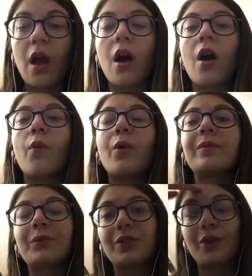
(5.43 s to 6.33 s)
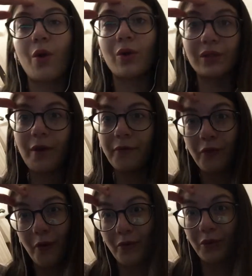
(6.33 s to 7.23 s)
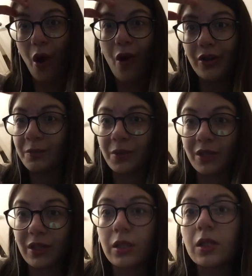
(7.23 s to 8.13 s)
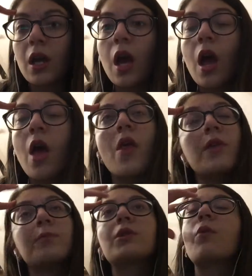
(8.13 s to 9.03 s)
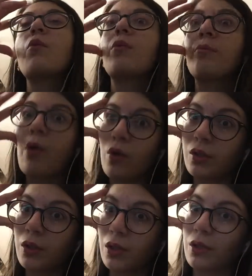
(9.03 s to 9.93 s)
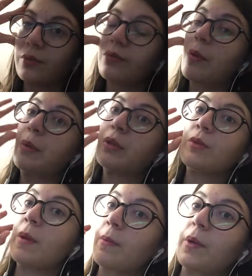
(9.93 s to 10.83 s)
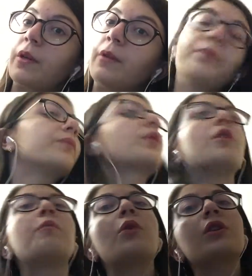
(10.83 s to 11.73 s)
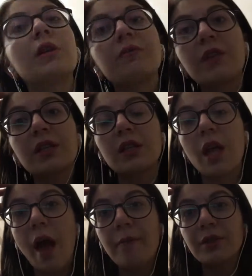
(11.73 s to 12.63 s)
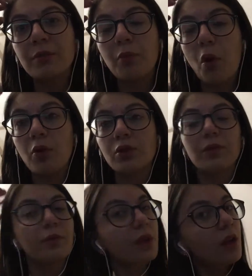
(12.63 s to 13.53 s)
One was called a foreign correspondent, then some reporter, well, a newspaper, who report some things that happened abroad.